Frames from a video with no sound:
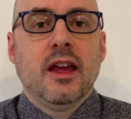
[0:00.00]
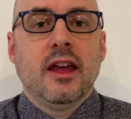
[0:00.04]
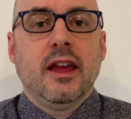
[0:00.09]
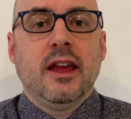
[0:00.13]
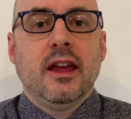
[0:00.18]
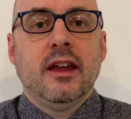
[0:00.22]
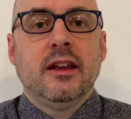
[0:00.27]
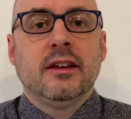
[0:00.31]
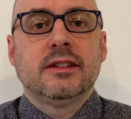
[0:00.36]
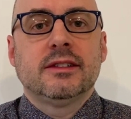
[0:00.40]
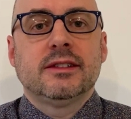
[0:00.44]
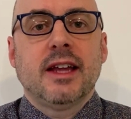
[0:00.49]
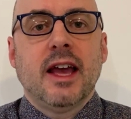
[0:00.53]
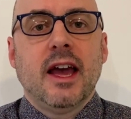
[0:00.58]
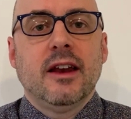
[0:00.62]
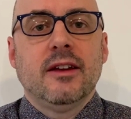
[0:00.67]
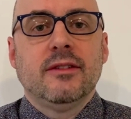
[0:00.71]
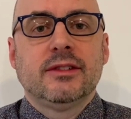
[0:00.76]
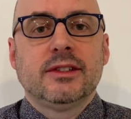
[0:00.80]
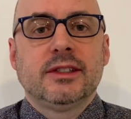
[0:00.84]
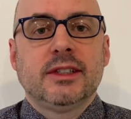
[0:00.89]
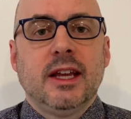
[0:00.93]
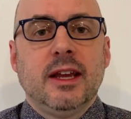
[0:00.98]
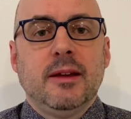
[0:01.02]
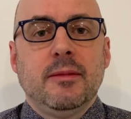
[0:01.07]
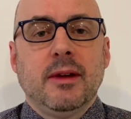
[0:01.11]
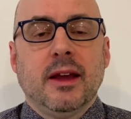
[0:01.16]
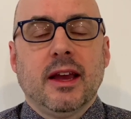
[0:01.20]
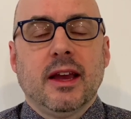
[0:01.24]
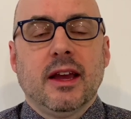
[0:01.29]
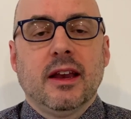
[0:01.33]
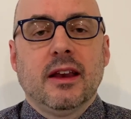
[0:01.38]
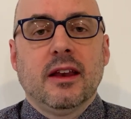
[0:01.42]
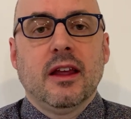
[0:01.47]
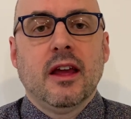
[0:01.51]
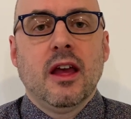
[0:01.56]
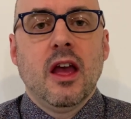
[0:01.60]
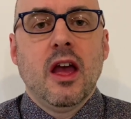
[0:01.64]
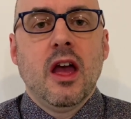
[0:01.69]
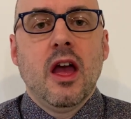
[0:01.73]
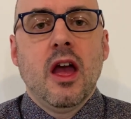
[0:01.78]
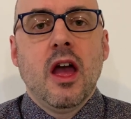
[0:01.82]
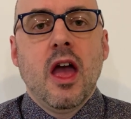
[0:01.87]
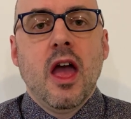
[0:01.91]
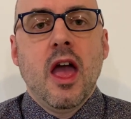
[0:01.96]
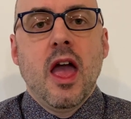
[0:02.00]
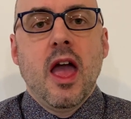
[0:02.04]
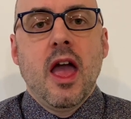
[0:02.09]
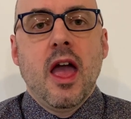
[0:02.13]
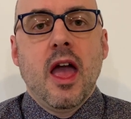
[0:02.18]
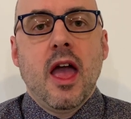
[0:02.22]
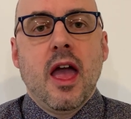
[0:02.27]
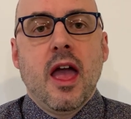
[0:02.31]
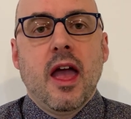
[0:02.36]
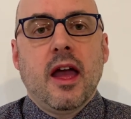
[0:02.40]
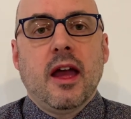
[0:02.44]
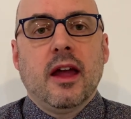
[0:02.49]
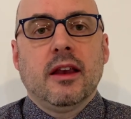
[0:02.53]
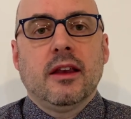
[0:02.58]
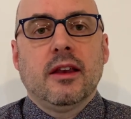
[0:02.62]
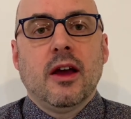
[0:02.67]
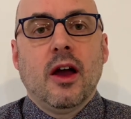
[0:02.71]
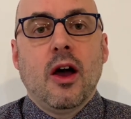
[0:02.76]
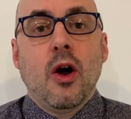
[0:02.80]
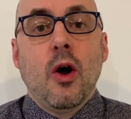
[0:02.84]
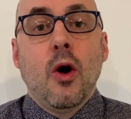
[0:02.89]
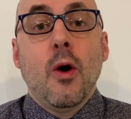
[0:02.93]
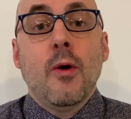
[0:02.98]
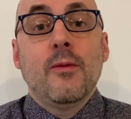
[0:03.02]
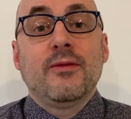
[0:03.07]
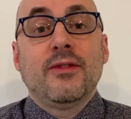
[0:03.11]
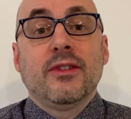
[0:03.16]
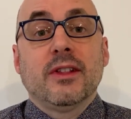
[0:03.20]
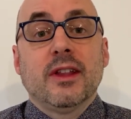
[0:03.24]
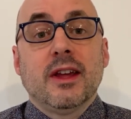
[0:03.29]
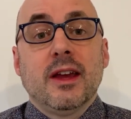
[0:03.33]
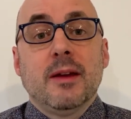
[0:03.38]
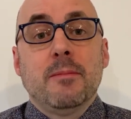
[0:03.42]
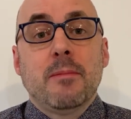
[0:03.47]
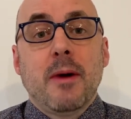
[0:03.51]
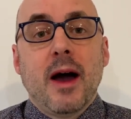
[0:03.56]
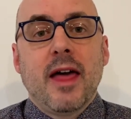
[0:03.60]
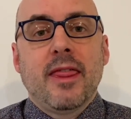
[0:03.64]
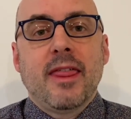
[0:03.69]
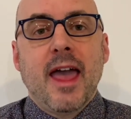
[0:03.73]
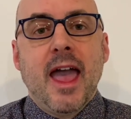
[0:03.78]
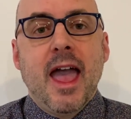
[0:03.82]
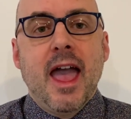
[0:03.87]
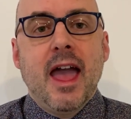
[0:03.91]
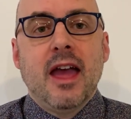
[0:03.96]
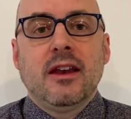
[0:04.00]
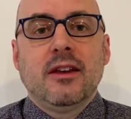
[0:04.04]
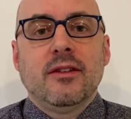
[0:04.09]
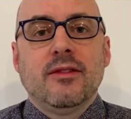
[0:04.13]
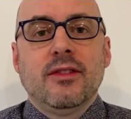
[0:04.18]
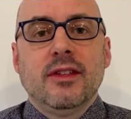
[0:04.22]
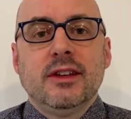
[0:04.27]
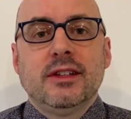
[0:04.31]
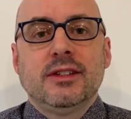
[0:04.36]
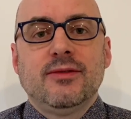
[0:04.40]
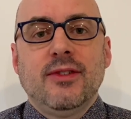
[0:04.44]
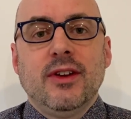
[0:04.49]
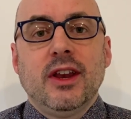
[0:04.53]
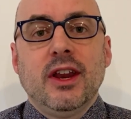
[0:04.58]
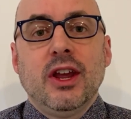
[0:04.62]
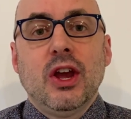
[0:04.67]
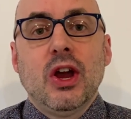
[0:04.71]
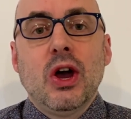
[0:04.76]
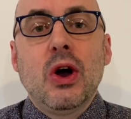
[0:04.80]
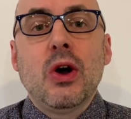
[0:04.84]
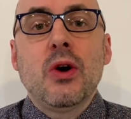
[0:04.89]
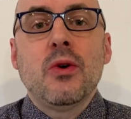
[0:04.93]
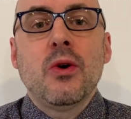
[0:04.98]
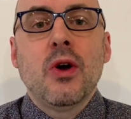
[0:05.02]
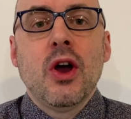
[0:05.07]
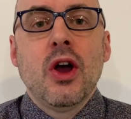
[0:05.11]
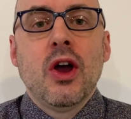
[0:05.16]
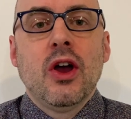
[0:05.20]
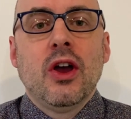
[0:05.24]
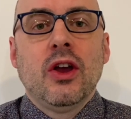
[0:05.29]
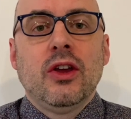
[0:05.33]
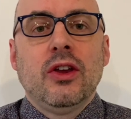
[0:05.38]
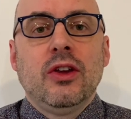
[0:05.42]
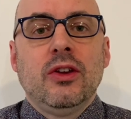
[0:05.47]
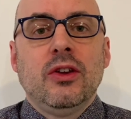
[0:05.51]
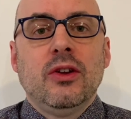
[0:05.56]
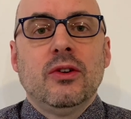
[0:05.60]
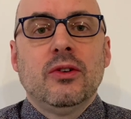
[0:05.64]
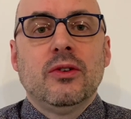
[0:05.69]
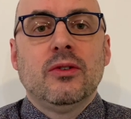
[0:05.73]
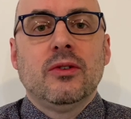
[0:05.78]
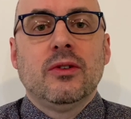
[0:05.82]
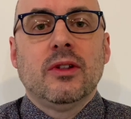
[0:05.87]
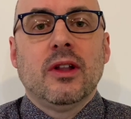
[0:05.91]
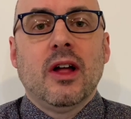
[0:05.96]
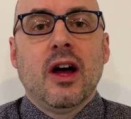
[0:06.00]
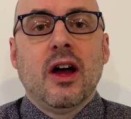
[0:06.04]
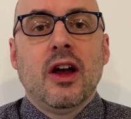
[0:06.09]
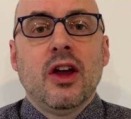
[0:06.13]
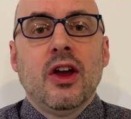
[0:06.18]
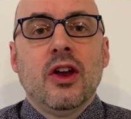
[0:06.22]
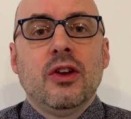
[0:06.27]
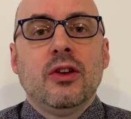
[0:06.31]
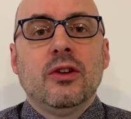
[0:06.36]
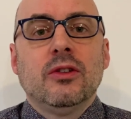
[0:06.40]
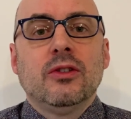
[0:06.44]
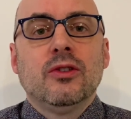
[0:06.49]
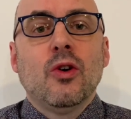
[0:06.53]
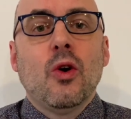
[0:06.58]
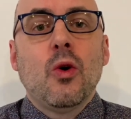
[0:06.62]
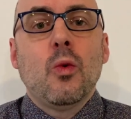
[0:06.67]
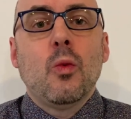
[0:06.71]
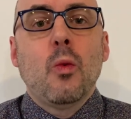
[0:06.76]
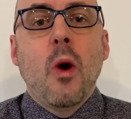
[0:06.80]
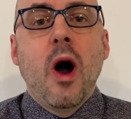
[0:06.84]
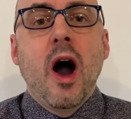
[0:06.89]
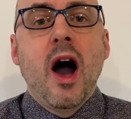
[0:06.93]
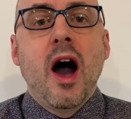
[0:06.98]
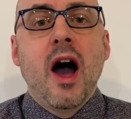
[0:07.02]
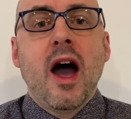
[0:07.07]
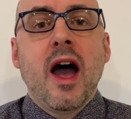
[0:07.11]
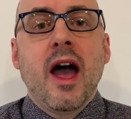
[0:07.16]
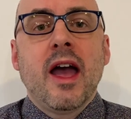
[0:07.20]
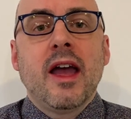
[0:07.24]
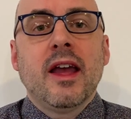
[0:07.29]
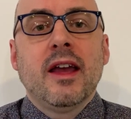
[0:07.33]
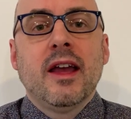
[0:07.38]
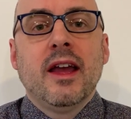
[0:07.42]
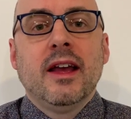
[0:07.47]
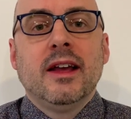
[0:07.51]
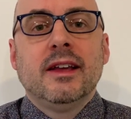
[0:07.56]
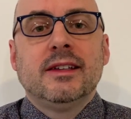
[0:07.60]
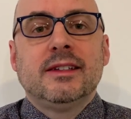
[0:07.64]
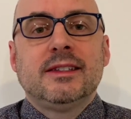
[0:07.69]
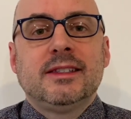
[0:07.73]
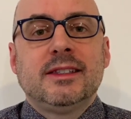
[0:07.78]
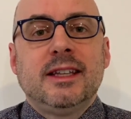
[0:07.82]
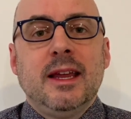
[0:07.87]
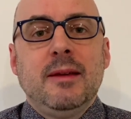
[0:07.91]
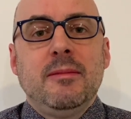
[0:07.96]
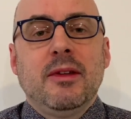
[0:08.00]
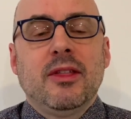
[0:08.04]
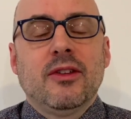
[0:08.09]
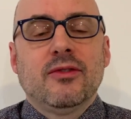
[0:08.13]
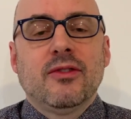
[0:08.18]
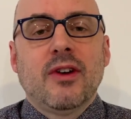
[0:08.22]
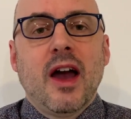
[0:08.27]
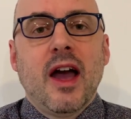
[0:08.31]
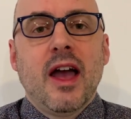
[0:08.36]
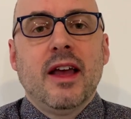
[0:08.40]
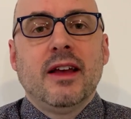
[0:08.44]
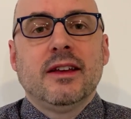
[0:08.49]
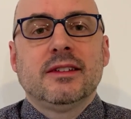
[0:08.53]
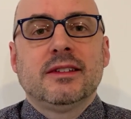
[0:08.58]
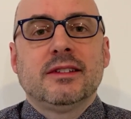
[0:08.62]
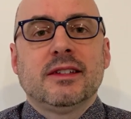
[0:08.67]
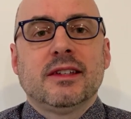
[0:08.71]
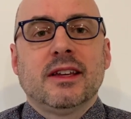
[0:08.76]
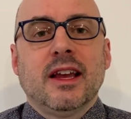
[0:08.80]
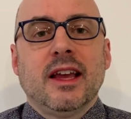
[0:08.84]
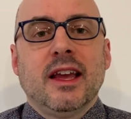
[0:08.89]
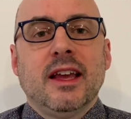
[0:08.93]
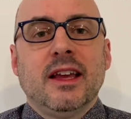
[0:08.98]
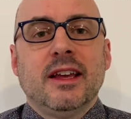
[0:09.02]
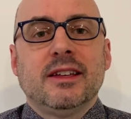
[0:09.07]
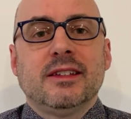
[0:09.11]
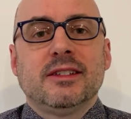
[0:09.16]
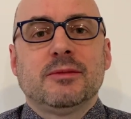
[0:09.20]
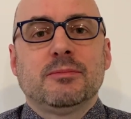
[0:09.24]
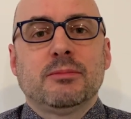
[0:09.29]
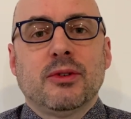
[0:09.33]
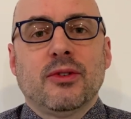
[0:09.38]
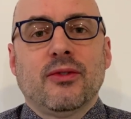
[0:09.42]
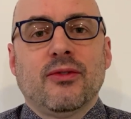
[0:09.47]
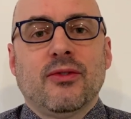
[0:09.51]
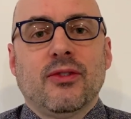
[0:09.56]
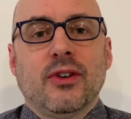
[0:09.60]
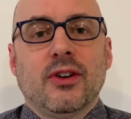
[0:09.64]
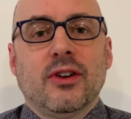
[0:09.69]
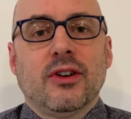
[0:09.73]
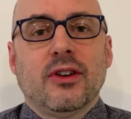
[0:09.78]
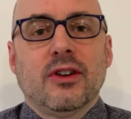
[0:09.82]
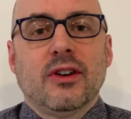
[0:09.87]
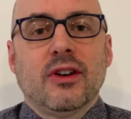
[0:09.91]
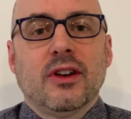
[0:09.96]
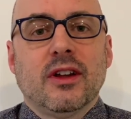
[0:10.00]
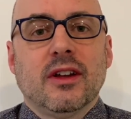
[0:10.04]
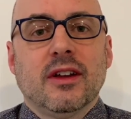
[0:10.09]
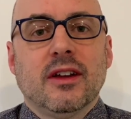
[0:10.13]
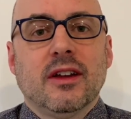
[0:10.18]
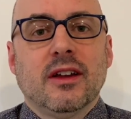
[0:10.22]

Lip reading: instead of steaming it. And hopefully by the end of this video, you'll know why steaming the rice is preferred.